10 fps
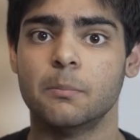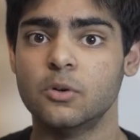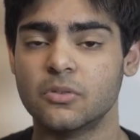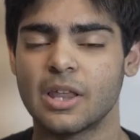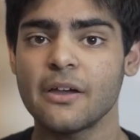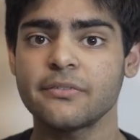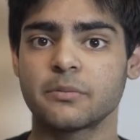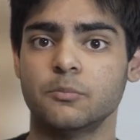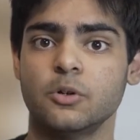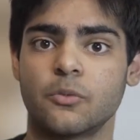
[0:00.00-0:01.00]
Move
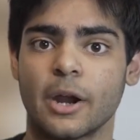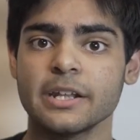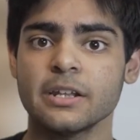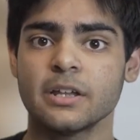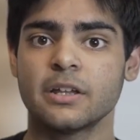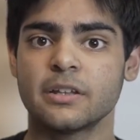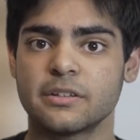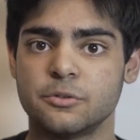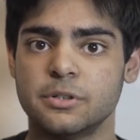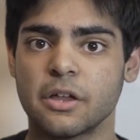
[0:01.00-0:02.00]
left, move right,
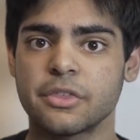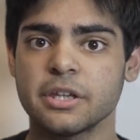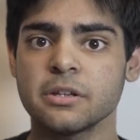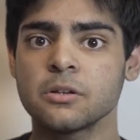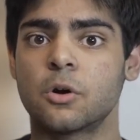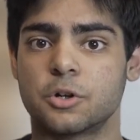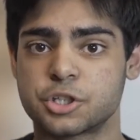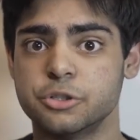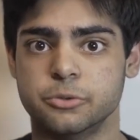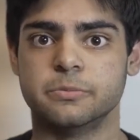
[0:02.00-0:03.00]
do nothing, or
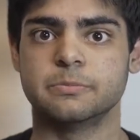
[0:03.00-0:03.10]
shoot.